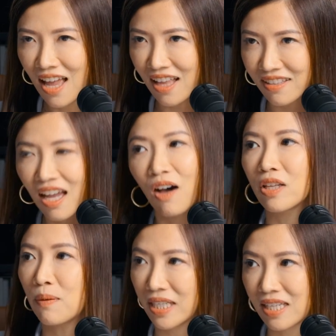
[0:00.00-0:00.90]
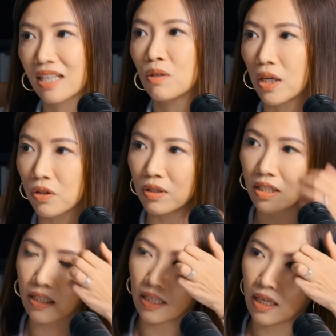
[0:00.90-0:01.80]
and tell them exactly what you
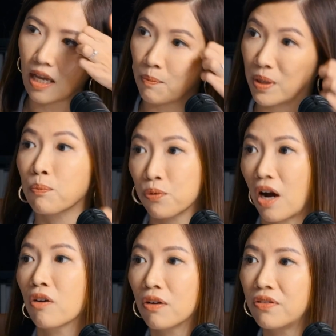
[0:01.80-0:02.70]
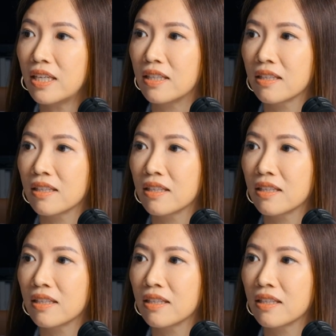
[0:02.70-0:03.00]
did and be proud of it,